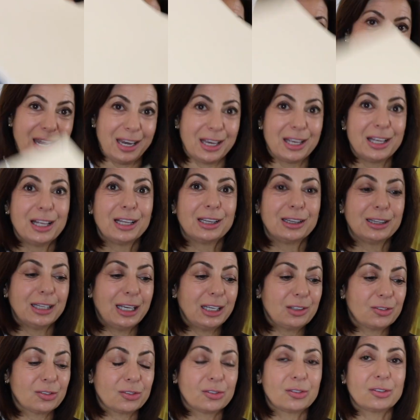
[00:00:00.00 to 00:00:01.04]
Okay,
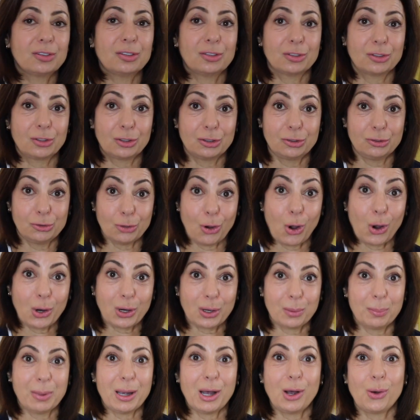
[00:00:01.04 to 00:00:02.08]
let's
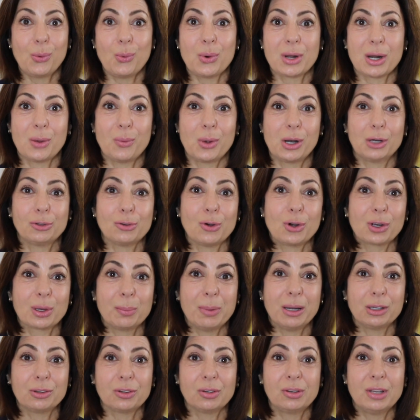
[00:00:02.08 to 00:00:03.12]
talk about what I want to talk
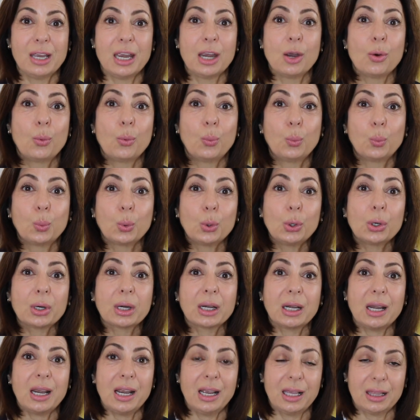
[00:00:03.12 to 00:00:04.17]
about today:
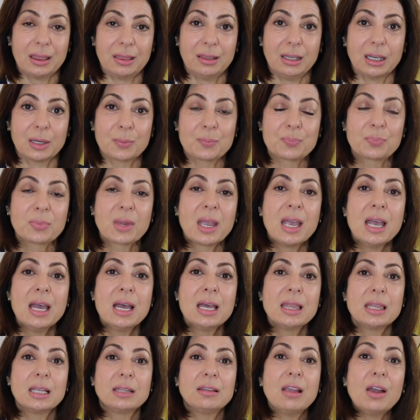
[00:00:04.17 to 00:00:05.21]
work ethic.
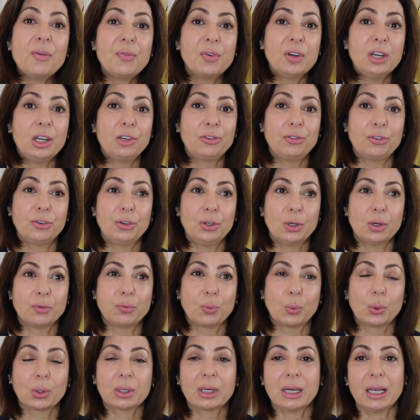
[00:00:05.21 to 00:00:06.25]
The definition
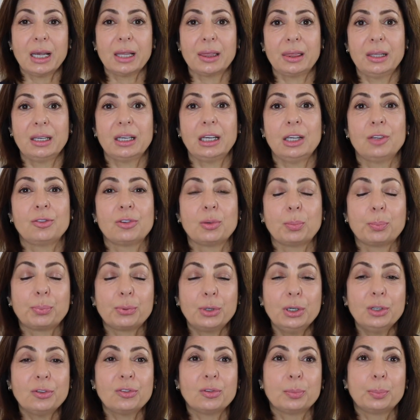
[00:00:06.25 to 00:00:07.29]
of work ethic is the
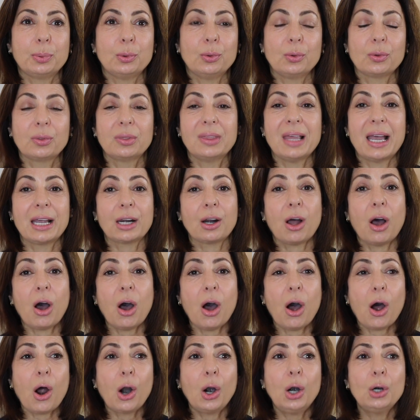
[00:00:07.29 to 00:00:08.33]
principle that
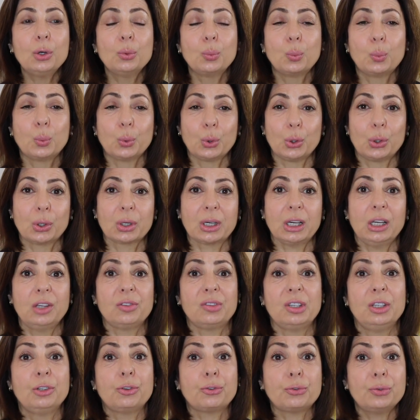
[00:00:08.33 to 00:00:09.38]
hard work
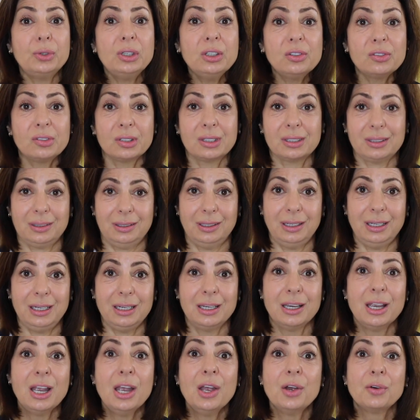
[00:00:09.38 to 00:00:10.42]
is
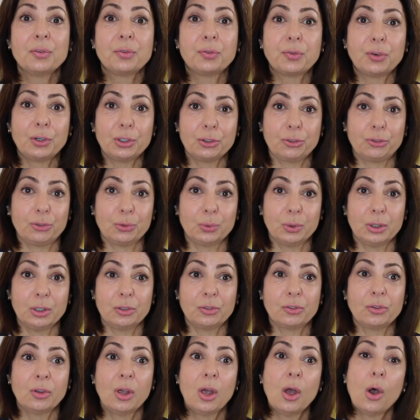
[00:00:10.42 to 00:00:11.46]
intrinsically
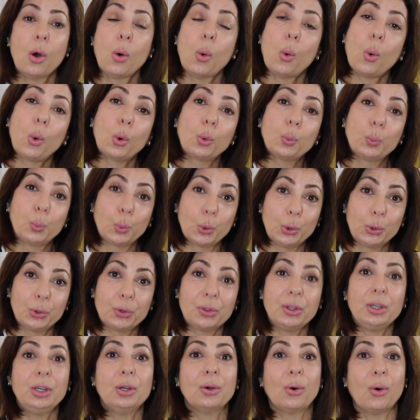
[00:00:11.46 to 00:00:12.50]
virtuous or
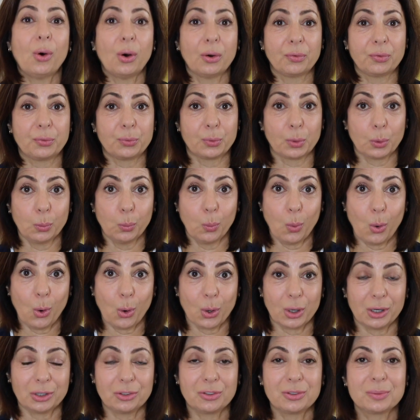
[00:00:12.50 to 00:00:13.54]
worthy of
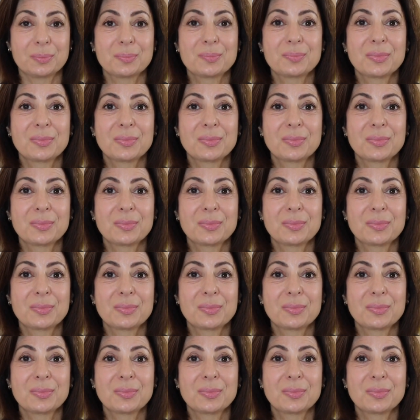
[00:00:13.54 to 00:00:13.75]
reward.